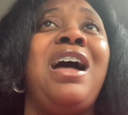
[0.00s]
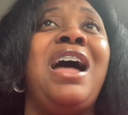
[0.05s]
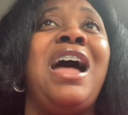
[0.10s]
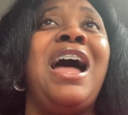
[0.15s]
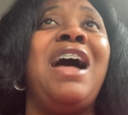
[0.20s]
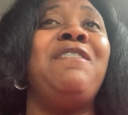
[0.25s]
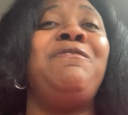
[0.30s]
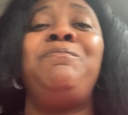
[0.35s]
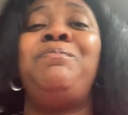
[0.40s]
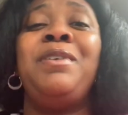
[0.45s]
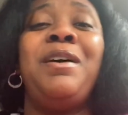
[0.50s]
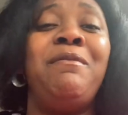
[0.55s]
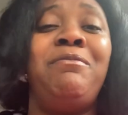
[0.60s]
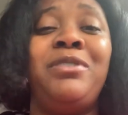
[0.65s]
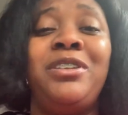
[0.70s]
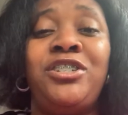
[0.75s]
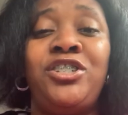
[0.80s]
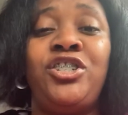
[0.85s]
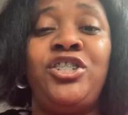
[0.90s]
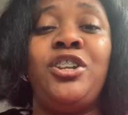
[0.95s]
I've
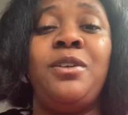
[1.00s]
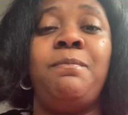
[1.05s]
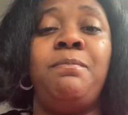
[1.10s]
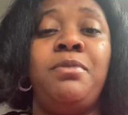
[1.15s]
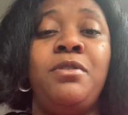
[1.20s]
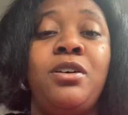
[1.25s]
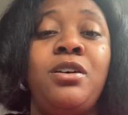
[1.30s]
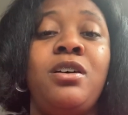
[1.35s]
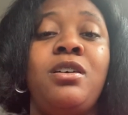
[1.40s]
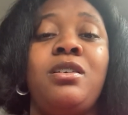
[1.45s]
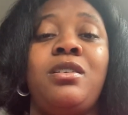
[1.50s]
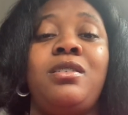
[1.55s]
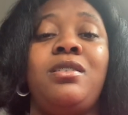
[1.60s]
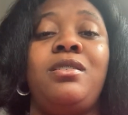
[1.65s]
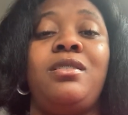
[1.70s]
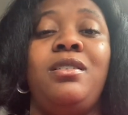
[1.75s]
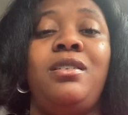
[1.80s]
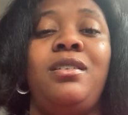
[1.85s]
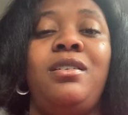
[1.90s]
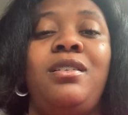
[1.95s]
published a book.
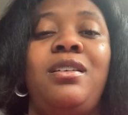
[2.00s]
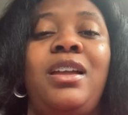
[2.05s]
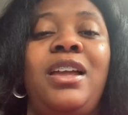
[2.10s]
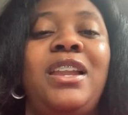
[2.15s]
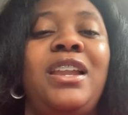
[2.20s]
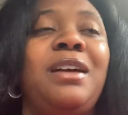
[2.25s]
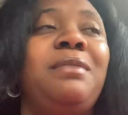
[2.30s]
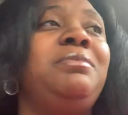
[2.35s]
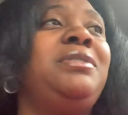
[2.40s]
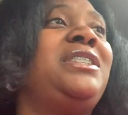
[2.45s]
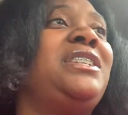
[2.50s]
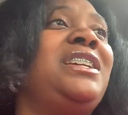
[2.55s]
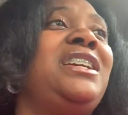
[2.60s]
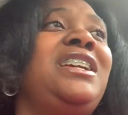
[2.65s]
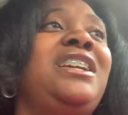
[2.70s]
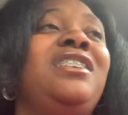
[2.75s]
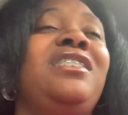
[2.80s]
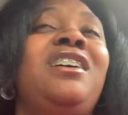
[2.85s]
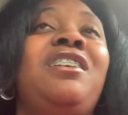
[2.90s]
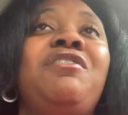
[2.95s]
And I'm
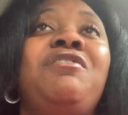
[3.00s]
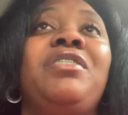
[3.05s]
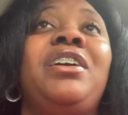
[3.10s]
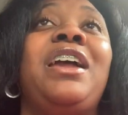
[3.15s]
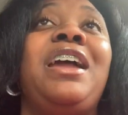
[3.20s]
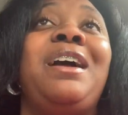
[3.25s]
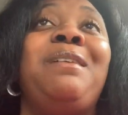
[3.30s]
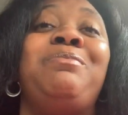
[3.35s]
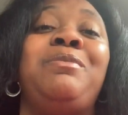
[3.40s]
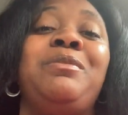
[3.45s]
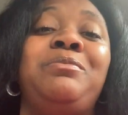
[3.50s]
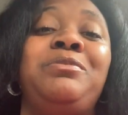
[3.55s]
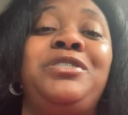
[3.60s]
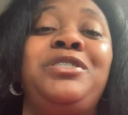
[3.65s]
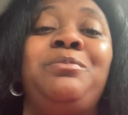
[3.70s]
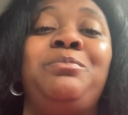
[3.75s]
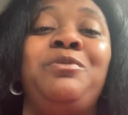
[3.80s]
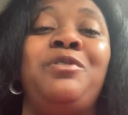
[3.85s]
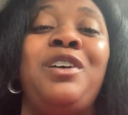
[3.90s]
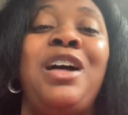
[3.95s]
sitting here like, okay, I published
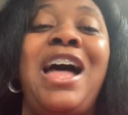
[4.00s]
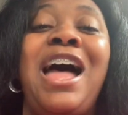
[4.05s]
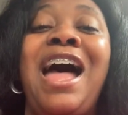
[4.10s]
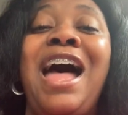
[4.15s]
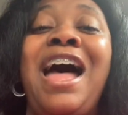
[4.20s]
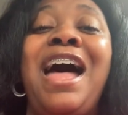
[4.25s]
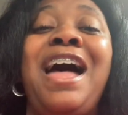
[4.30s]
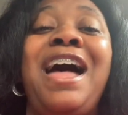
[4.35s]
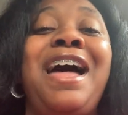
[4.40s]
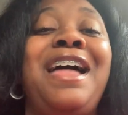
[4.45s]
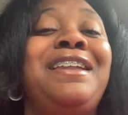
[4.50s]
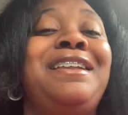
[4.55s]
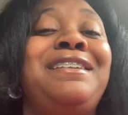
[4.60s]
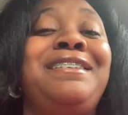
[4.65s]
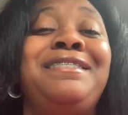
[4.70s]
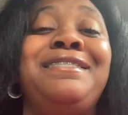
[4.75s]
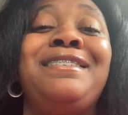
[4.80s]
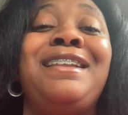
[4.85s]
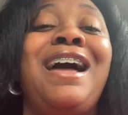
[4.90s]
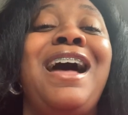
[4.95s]
a book.
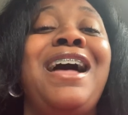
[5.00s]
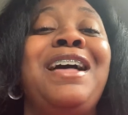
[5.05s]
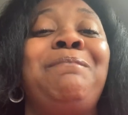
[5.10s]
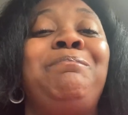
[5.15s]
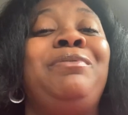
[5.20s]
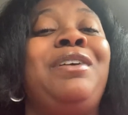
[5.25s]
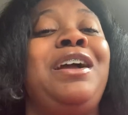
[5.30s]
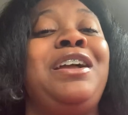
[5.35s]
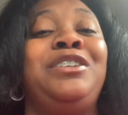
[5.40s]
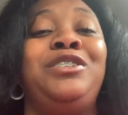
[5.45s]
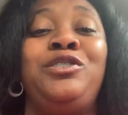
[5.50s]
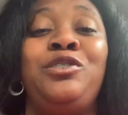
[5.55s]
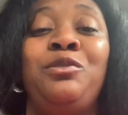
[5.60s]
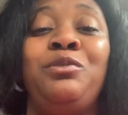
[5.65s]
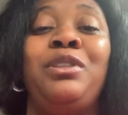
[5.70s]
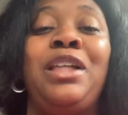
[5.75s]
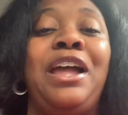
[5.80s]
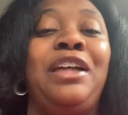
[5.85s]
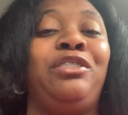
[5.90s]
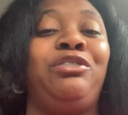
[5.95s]
I probably
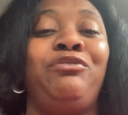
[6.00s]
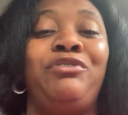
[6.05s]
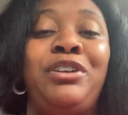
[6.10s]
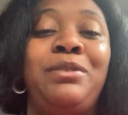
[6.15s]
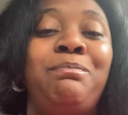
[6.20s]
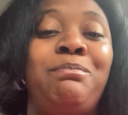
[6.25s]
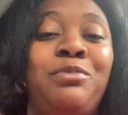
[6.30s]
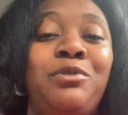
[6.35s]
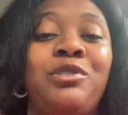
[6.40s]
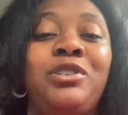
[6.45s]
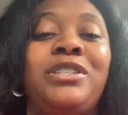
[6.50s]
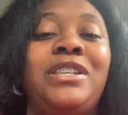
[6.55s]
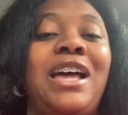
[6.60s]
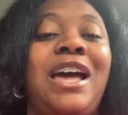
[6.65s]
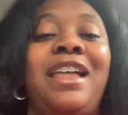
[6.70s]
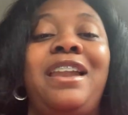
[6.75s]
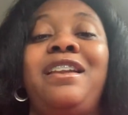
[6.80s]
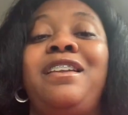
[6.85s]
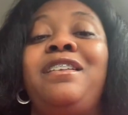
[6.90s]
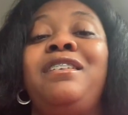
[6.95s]
sold like 3 books
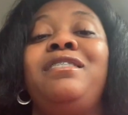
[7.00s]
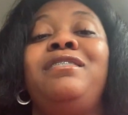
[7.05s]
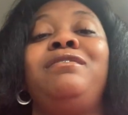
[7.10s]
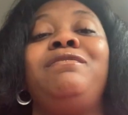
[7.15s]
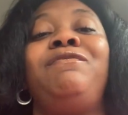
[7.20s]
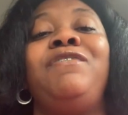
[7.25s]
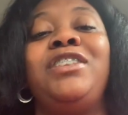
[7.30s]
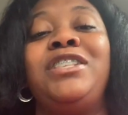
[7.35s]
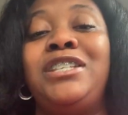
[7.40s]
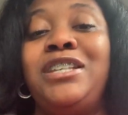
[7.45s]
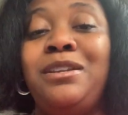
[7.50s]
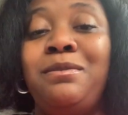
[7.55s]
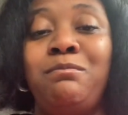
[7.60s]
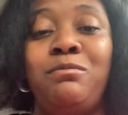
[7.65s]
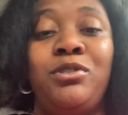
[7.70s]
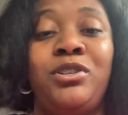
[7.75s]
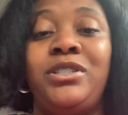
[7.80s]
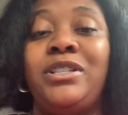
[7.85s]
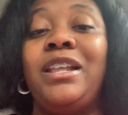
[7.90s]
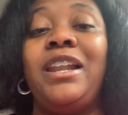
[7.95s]
out of the 15
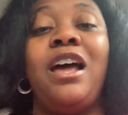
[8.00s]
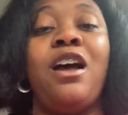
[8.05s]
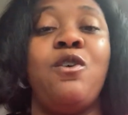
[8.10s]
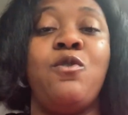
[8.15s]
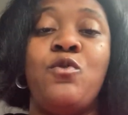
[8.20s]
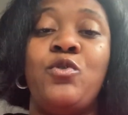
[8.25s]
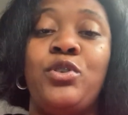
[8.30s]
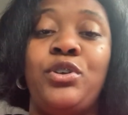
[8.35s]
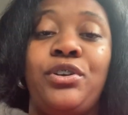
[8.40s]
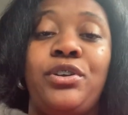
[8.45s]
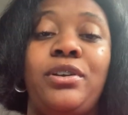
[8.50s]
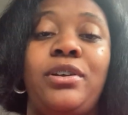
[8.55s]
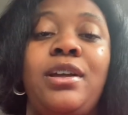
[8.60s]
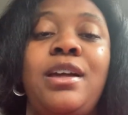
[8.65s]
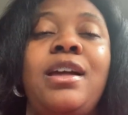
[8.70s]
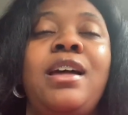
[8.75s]
books that I ordered.